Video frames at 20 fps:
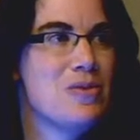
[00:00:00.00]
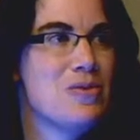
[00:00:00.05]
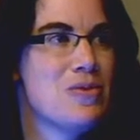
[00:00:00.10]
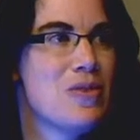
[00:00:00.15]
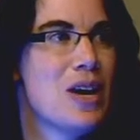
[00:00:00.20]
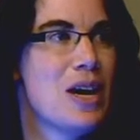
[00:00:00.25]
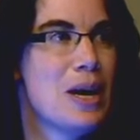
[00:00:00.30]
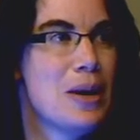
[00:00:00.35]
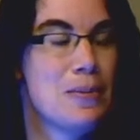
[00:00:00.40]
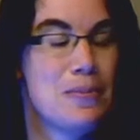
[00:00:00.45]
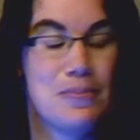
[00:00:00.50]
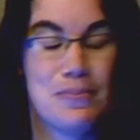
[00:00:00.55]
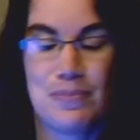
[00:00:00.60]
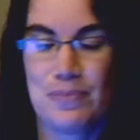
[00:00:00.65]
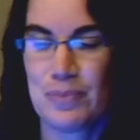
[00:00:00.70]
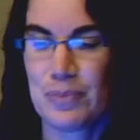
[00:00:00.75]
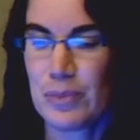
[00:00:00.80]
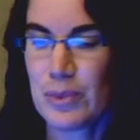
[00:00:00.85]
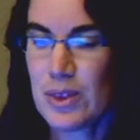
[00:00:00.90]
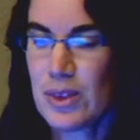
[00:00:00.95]
of
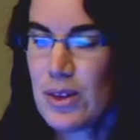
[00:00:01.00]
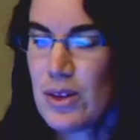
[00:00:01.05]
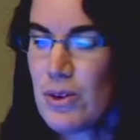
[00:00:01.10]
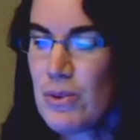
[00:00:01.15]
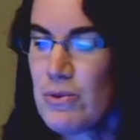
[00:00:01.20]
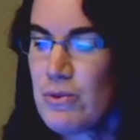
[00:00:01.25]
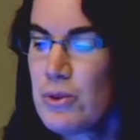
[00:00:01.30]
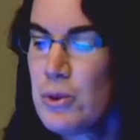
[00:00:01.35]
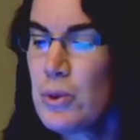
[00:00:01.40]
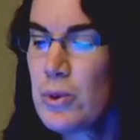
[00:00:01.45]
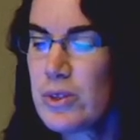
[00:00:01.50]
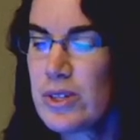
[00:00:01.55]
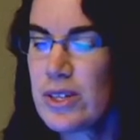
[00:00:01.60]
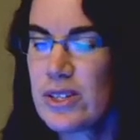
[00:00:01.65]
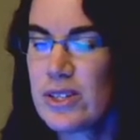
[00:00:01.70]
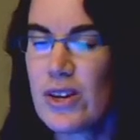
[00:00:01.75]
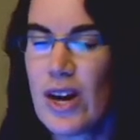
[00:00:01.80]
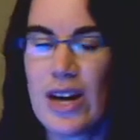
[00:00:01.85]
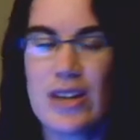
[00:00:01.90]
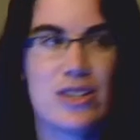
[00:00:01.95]

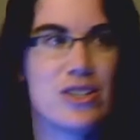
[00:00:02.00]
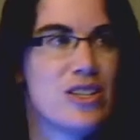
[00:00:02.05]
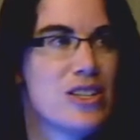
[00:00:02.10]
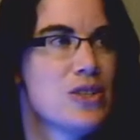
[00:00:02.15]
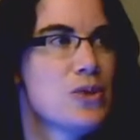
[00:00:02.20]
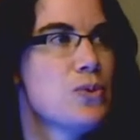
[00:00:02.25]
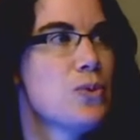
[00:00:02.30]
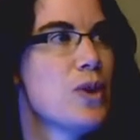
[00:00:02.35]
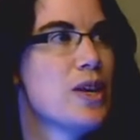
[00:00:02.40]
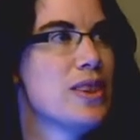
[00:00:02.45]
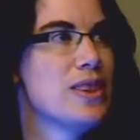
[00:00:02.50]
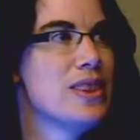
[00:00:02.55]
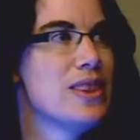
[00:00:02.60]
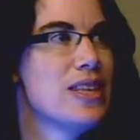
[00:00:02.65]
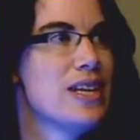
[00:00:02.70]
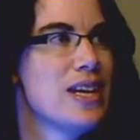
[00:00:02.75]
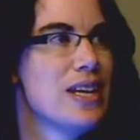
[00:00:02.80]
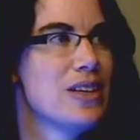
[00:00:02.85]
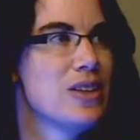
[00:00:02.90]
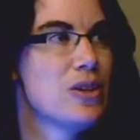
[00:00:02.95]
fuels. It's not just one
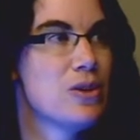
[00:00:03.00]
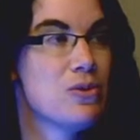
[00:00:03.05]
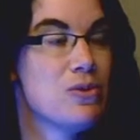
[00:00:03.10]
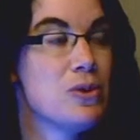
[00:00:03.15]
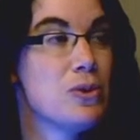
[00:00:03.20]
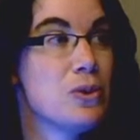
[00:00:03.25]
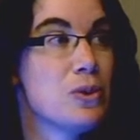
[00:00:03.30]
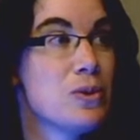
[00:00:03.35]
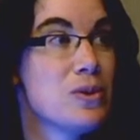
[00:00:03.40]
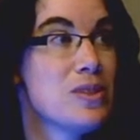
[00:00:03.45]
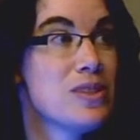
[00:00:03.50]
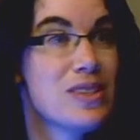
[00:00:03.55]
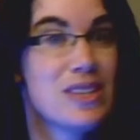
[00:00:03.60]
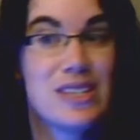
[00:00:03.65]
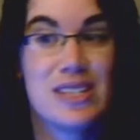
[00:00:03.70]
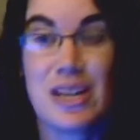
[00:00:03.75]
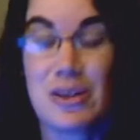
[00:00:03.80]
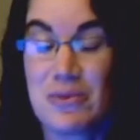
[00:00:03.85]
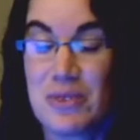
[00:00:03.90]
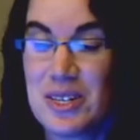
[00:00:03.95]
thing. They're
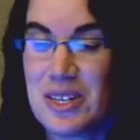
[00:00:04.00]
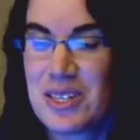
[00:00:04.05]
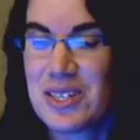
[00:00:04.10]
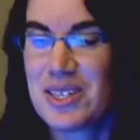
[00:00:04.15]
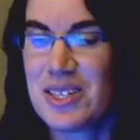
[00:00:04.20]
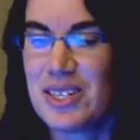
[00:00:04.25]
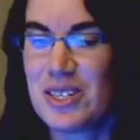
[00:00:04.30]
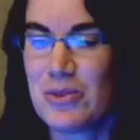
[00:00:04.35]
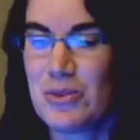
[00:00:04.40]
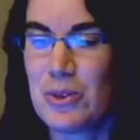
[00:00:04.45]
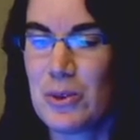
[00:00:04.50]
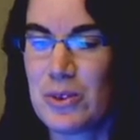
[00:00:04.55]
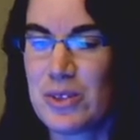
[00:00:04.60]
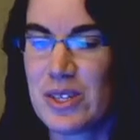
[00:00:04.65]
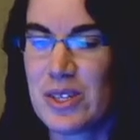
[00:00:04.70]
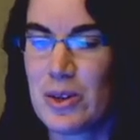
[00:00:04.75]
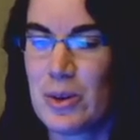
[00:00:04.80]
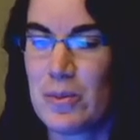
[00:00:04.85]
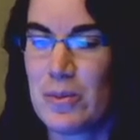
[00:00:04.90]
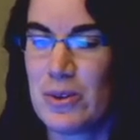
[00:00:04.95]
fuels, the definition is
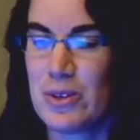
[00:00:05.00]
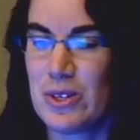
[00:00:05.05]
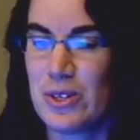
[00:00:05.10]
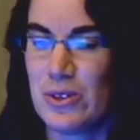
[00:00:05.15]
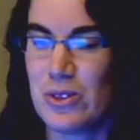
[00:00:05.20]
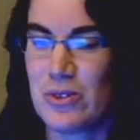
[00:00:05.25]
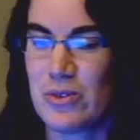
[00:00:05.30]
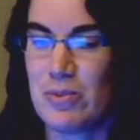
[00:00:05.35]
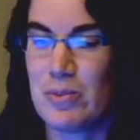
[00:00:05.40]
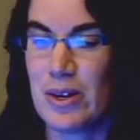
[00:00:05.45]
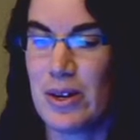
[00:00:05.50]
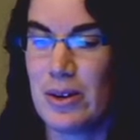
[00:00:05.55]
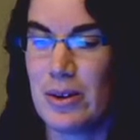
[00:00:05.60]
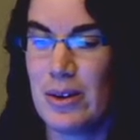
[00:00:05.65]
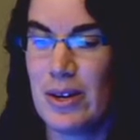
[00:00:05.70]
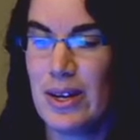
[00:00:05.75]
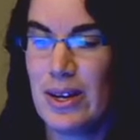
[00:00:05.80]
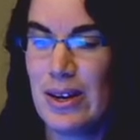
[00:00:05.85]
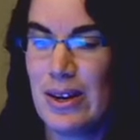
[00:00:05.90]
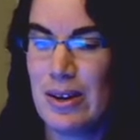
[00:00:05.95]
fuels that are produced from
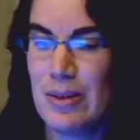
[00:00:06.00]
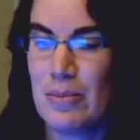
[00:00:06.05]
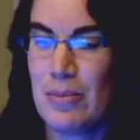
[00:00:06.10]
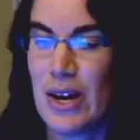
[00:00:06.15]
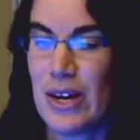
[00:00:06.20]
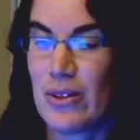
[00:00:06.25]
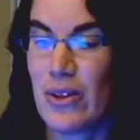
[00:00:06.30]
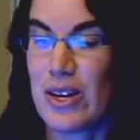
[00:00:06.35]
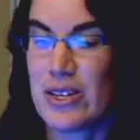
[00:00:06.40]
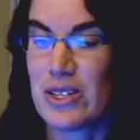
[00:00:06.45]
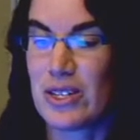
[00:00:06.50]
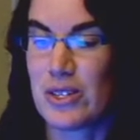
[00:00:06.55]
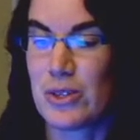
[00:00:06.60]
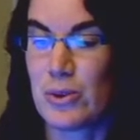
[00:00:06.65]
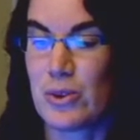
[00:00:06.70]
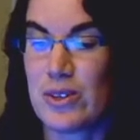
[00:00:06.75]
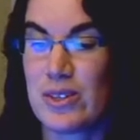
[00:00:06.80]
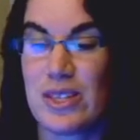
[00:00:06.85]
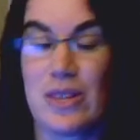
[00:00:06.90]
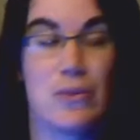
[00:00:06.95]
a biologic
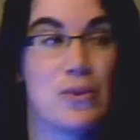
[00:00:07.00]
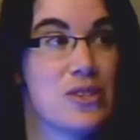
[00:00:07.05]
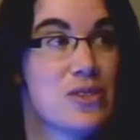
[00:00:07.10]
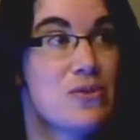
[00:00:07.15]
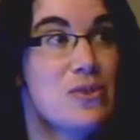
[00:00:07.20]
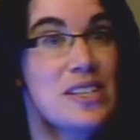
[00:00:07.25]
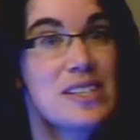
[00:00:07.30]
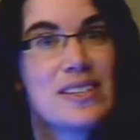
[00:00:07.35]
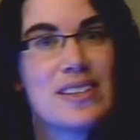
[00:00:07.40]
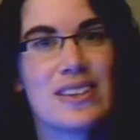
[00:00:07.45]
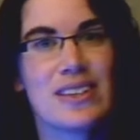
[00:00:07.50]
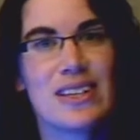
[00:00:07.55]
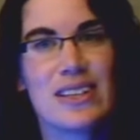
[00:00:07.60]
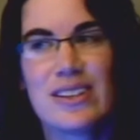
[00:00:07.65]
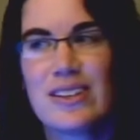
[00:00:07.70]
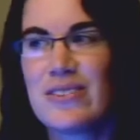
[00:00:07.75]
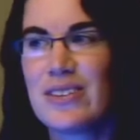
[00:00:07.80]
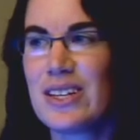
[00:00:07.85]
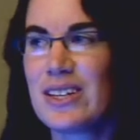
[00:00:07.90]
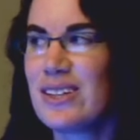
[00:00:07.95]
source that was
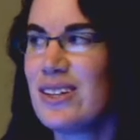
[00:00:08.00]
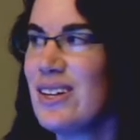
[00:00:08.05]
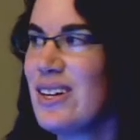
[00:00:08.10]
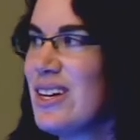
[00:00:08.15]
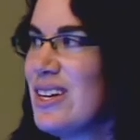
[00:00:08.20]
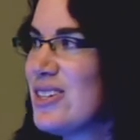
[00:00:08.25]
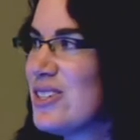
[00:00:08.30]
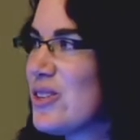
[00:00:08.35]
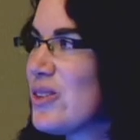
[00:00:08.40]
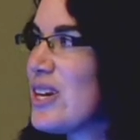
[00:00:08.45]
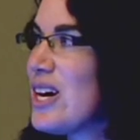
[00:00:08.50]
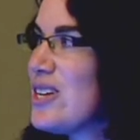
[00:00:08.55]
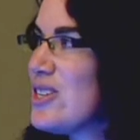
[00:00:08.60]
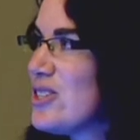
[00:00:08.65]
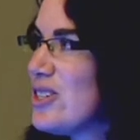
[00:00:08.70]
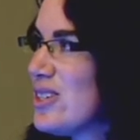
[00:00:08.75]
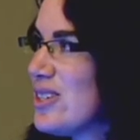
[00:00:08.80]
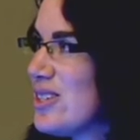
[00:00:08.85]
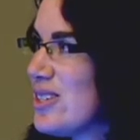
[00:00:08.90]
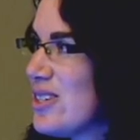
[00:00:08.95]
recently living, so
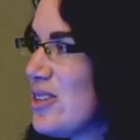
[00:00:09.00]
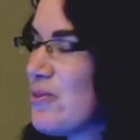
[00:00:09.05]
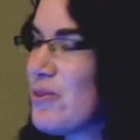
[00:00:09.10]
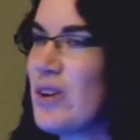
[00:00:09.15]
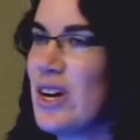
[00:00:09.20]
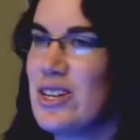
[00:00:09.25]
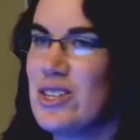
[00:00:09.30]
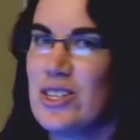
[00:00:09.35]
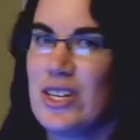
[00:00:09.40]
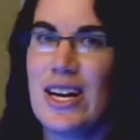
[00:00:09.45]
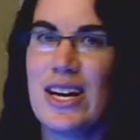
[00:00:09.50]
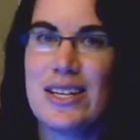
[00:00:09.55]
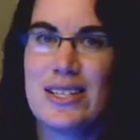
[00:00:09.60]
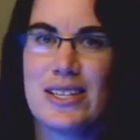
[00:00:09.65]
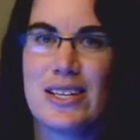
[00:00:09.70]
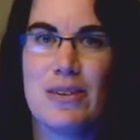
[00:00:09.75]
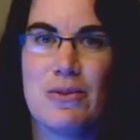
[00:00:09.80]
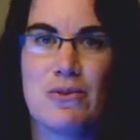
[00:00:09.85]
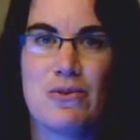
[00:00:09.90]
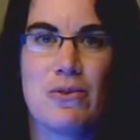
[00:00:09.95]
that just
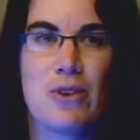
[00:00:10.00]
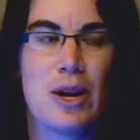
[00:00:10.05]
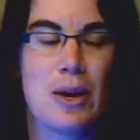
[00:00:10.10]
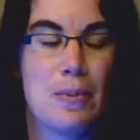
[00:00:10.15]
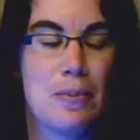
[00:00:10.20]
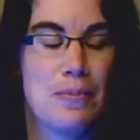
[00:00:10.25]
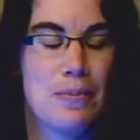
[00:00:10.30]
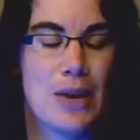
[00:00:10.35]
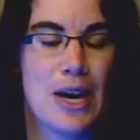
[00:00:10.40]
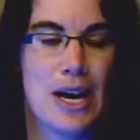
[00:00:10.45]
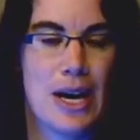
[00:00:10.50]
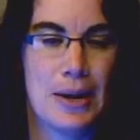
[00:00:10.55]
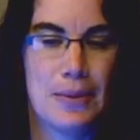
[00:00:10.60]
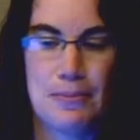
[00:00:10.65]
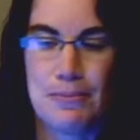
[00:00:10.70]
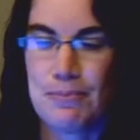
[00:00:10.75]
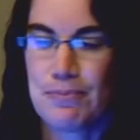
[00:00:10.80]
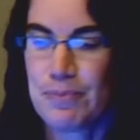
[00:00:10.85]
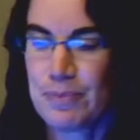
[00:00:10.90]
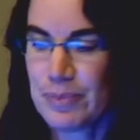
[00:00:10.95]
differentiates it
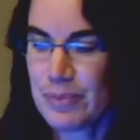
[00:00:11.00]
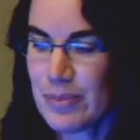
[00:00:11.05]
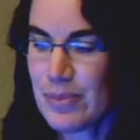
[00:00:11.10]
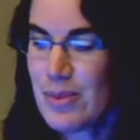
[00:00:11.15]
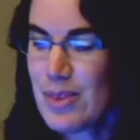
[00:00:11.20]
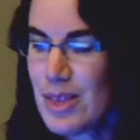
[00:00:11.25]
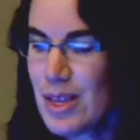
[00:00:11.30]
from